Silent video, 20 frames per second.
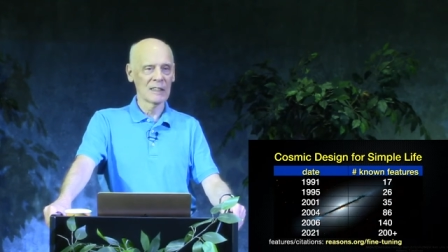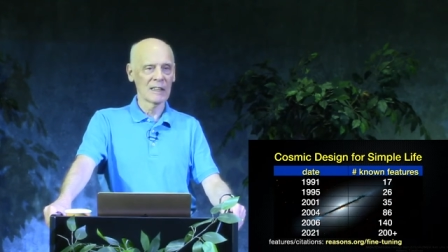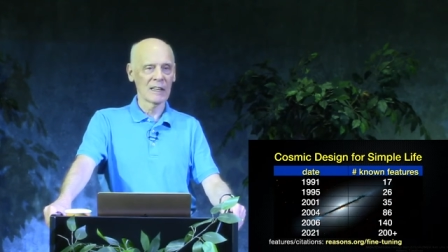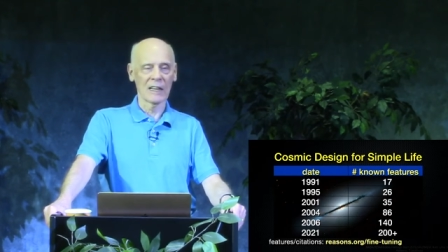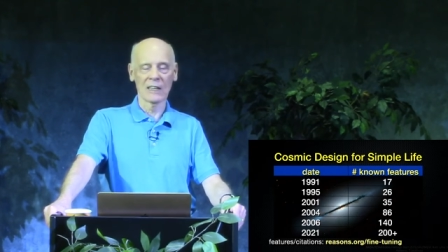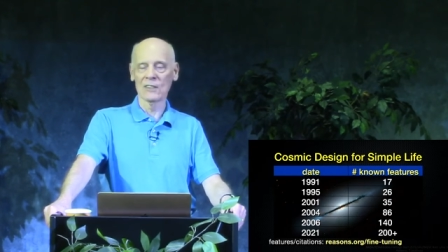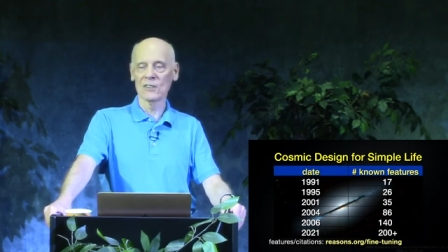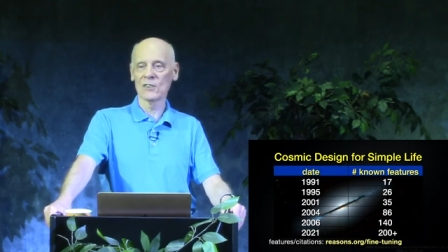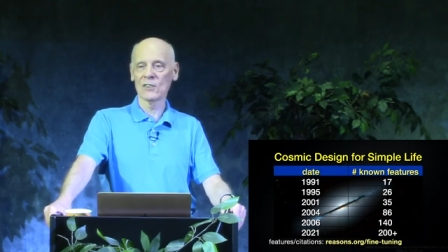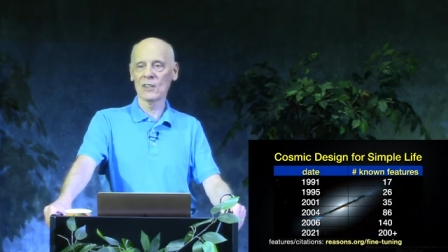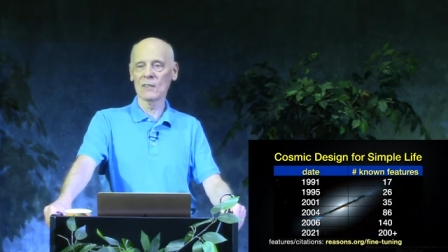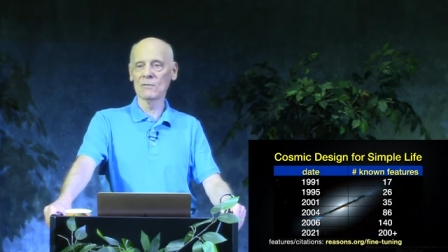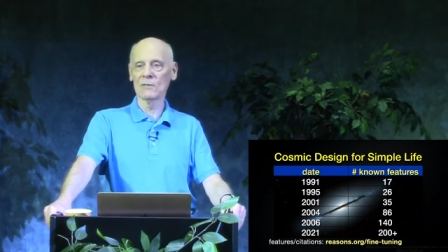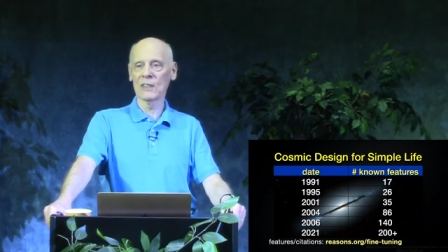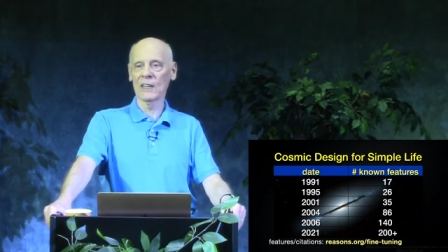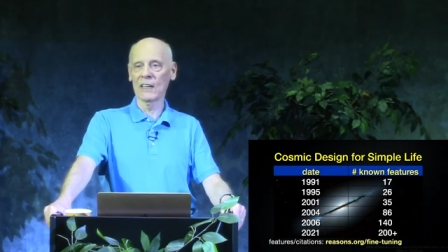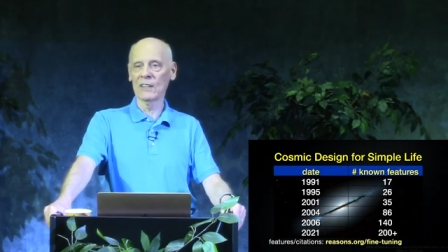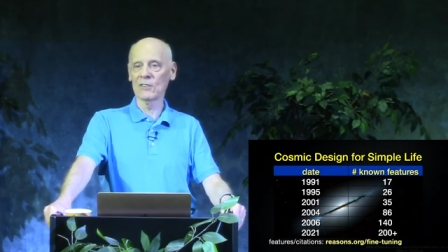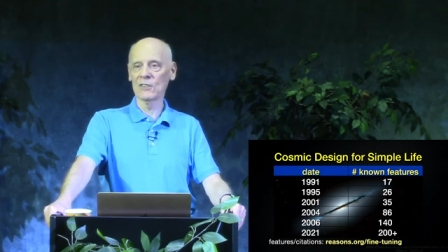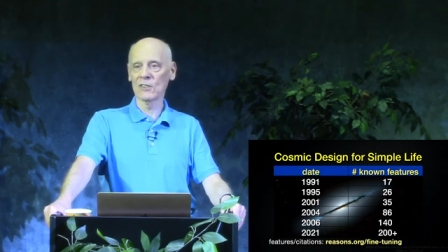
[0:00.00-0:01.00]
And in some
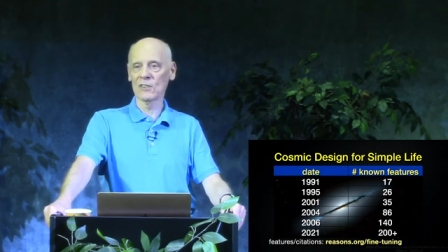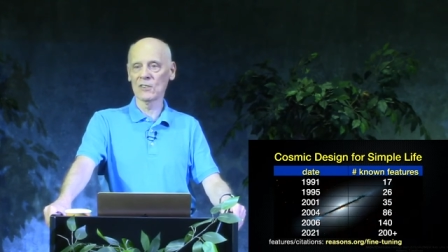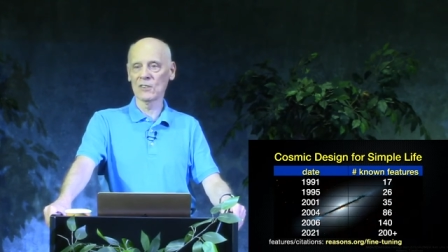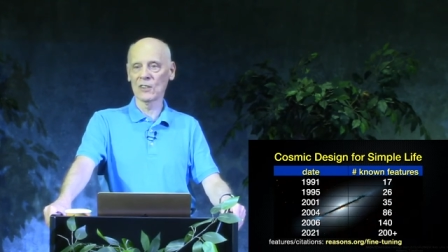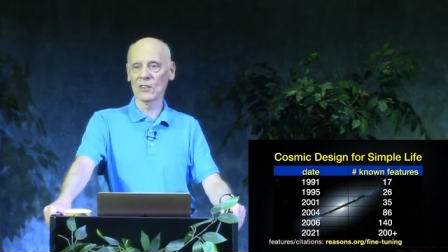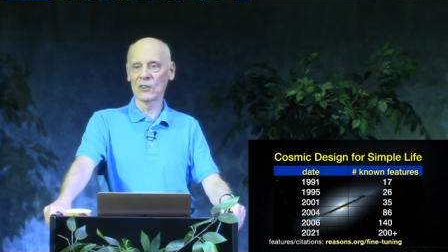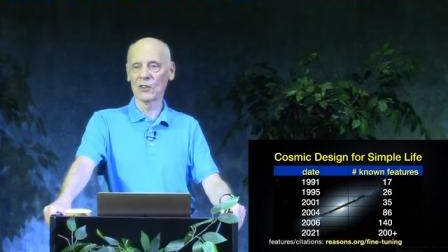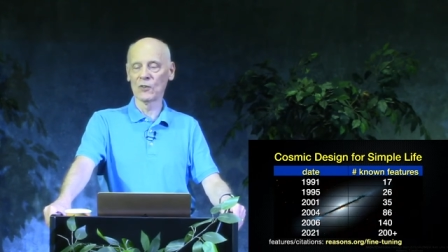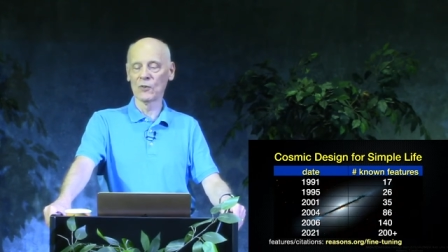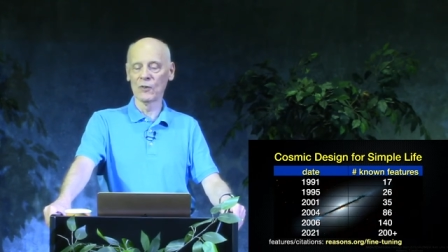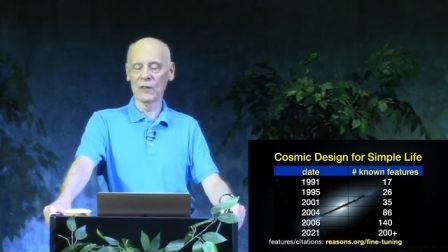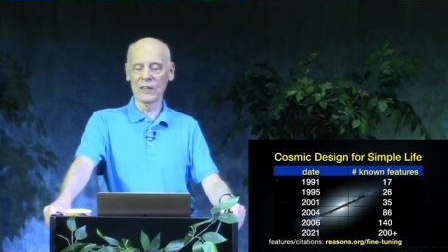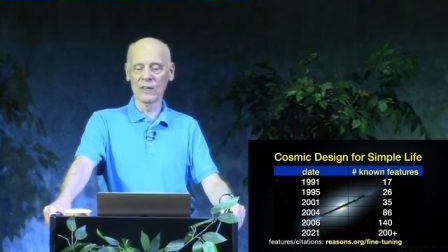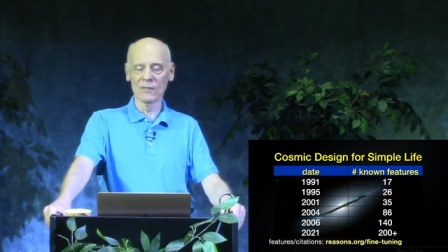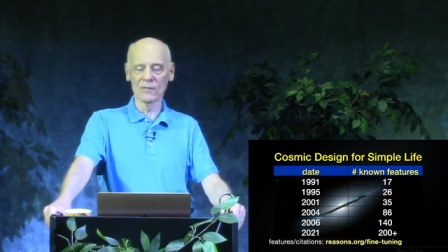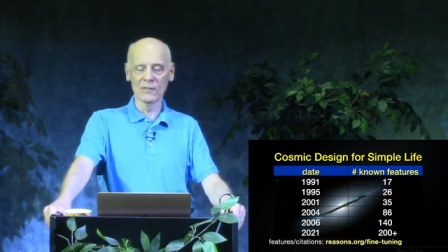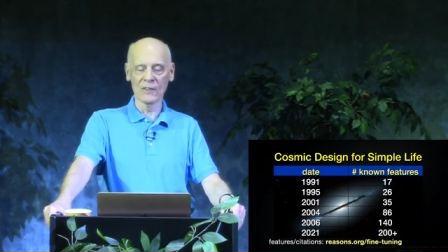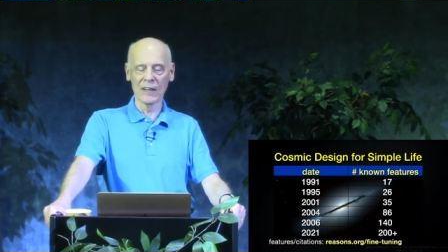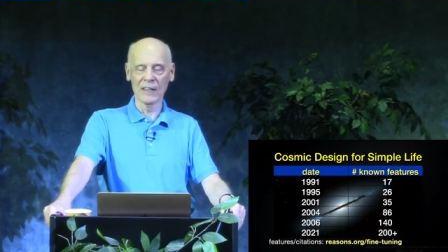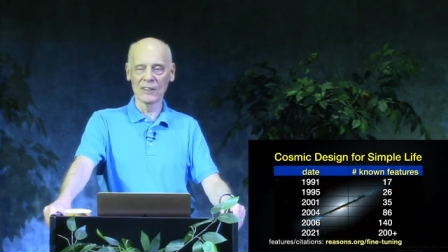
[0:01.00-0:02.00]
cases, the degree
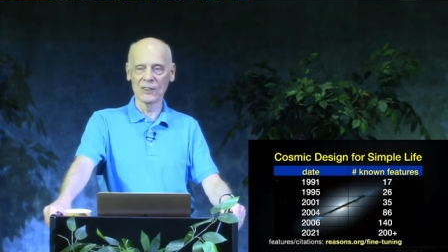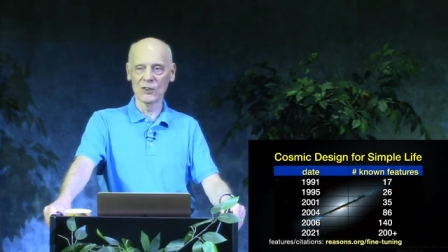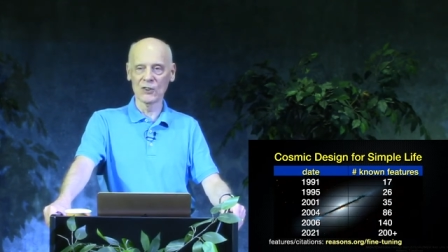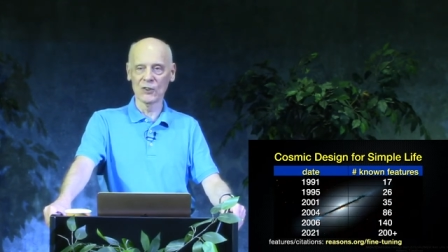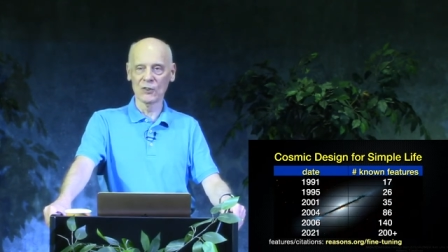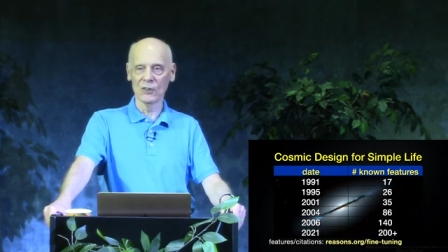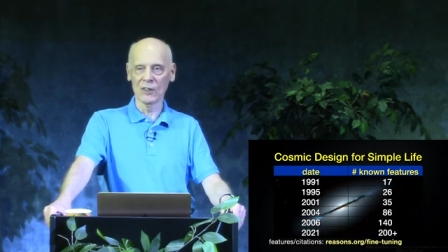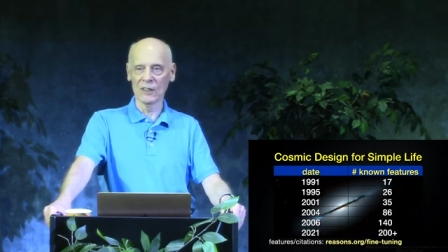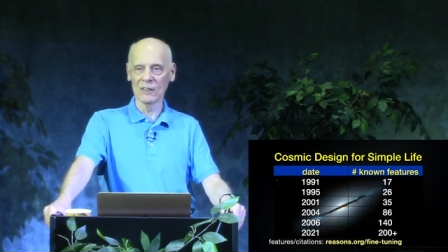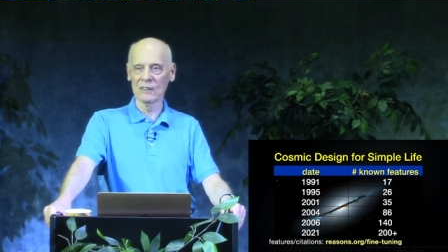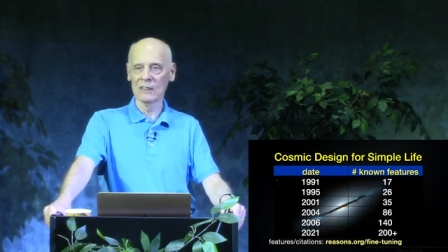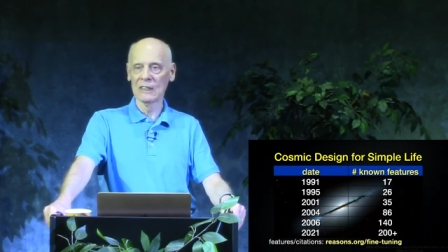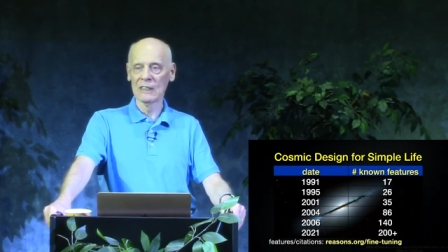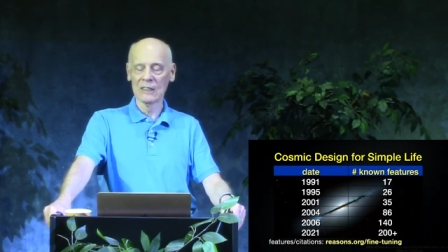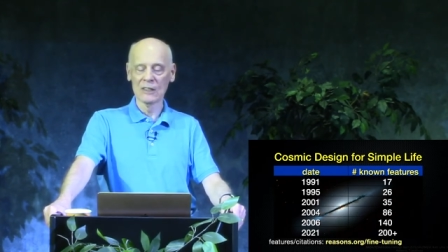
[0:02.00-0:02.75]
of fine tuning